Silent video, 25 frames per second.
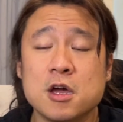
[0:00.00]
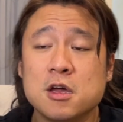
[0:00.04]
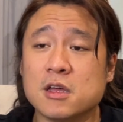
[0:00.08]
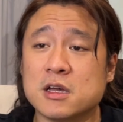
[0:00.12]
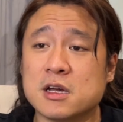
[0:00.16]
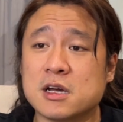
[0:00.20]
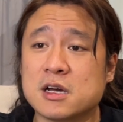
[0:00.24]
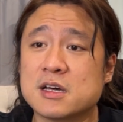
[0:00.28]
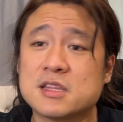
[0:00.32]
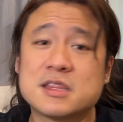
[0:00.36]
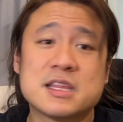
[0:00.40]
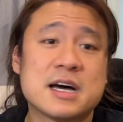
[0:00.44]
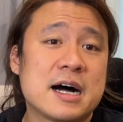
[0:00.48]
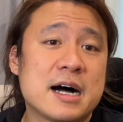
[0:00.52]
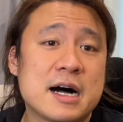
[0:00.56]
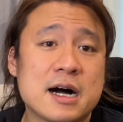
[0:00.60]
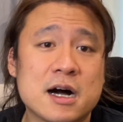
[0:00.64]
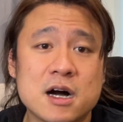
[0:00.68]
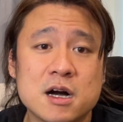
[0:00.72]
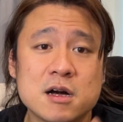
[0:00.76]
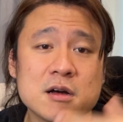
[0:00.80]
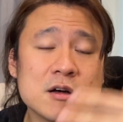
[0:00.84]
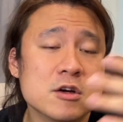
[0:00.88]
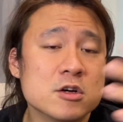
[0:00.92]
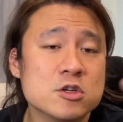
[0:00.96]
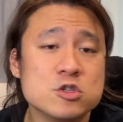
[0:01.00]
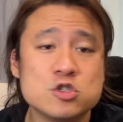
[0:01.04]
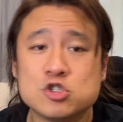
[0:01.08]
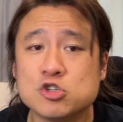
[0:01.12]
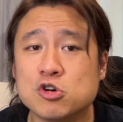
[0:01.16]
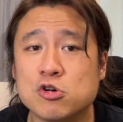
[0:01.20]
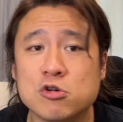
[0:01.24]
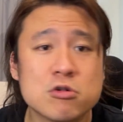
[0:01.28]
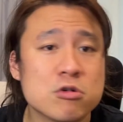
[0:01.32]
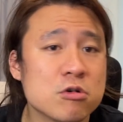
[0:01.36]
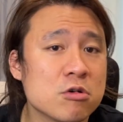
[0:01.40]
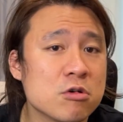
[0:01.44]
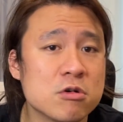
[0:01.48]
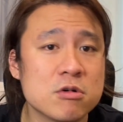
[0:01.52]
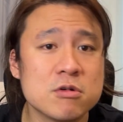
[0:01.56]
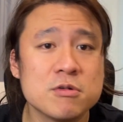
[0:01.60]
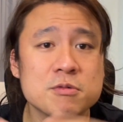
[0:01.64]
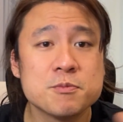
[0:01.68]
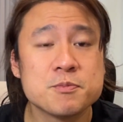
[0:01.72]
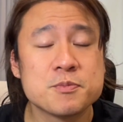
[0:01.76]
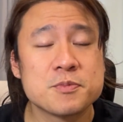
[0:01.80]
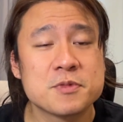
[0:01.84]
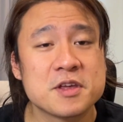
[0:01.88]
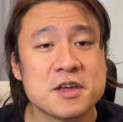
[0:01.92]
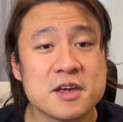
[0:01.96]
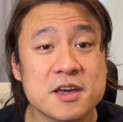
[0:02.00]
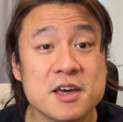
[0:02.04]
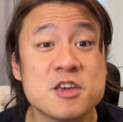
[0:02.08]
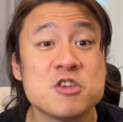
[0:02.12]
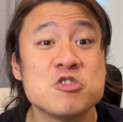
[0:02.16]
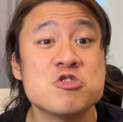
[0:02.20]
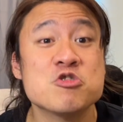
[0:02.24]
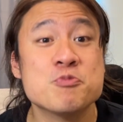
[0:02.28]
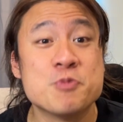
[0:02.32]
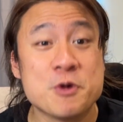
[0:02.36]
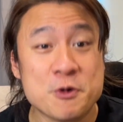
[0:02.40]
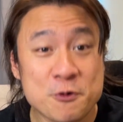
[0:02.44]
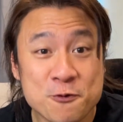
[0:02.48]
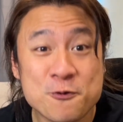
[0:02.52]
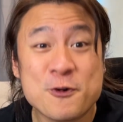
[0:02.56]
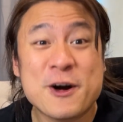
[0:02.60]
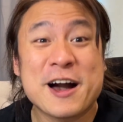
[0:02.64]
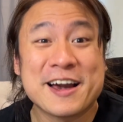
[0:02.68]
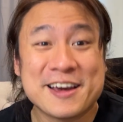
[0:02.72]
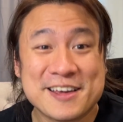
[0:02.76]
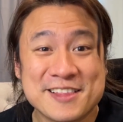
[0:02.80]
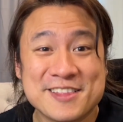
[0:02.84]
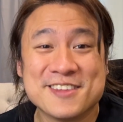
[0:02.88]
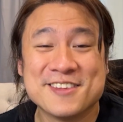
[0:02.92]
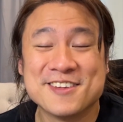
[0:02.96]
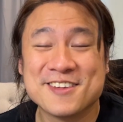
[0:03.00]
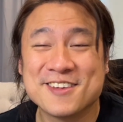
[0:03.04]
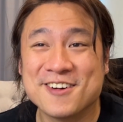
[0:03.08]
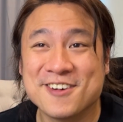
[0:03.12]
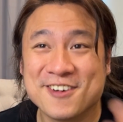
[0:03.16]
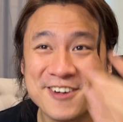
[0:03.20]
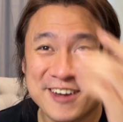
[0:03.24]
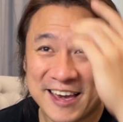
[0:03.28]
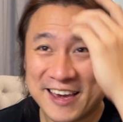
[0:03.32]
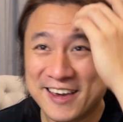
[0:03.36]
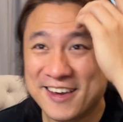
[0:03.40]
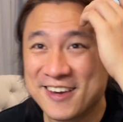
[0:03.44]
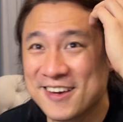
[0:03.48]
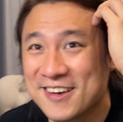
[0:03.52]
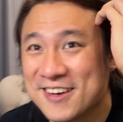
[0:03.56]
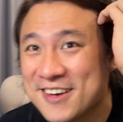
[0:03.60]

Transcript: in Kedah, Johor, you'll be fine, okay?